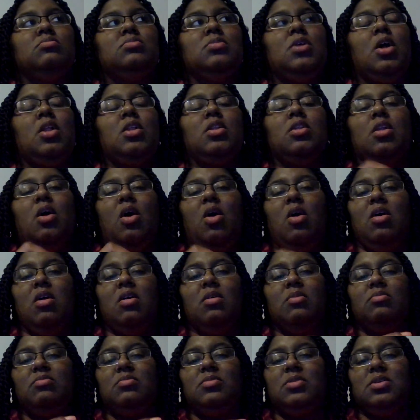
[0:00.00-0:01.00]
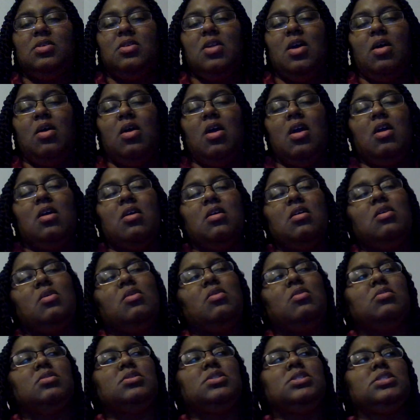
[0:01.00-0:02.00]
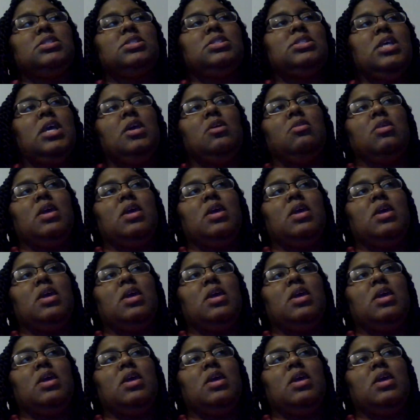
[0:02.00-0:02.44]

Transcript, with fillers: alarm, you know, her to say,